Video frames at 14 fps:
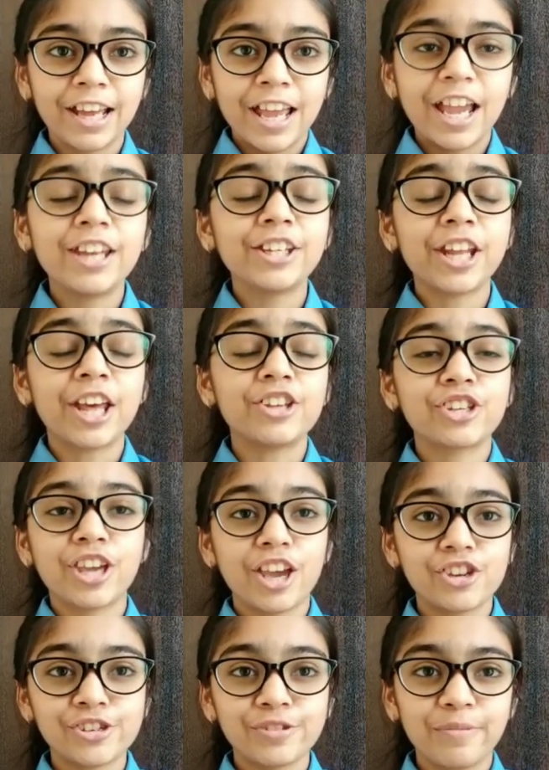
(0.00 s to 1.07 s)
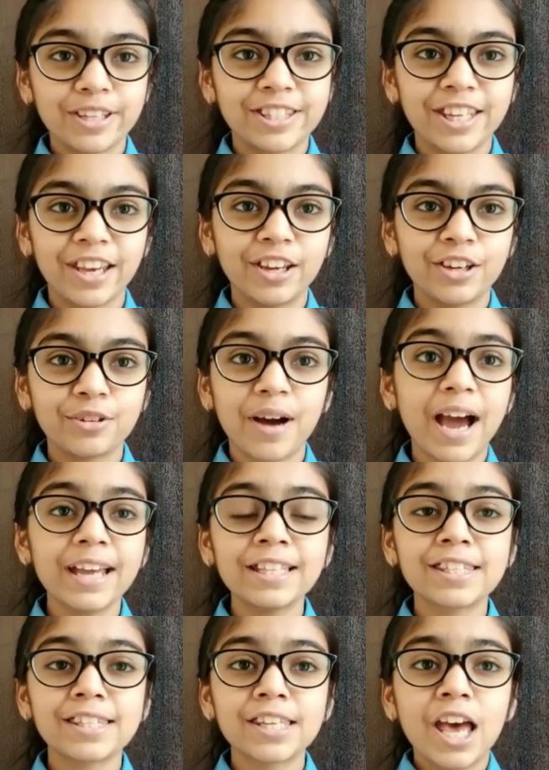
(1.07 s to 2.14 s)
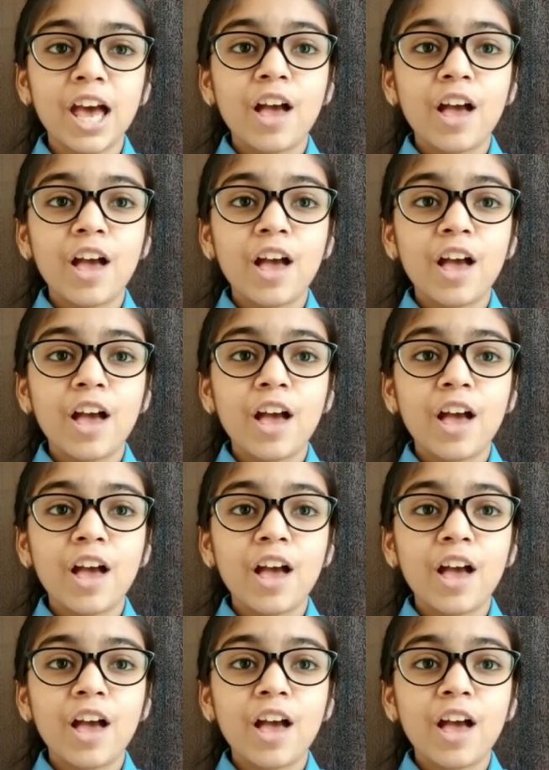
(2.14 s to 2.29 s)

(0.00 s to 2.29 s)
Indian education was taken to heights